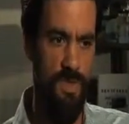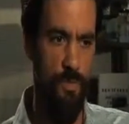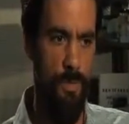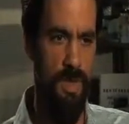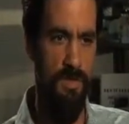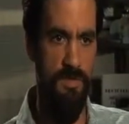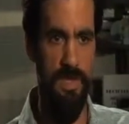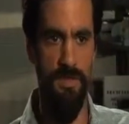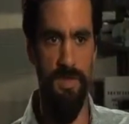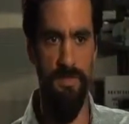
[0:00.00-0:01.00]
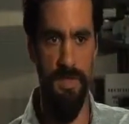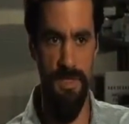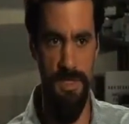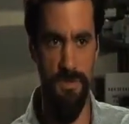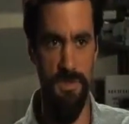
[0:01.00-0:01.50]
we might think that the
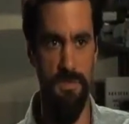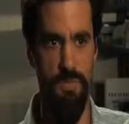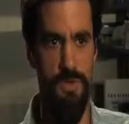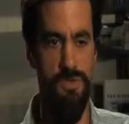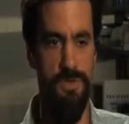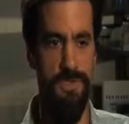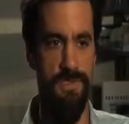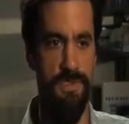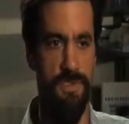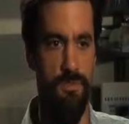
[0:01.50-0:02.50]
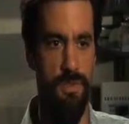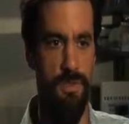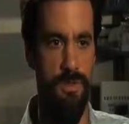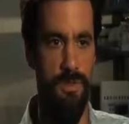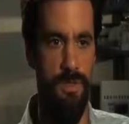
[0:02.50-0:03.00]
initial exposure has disappeared.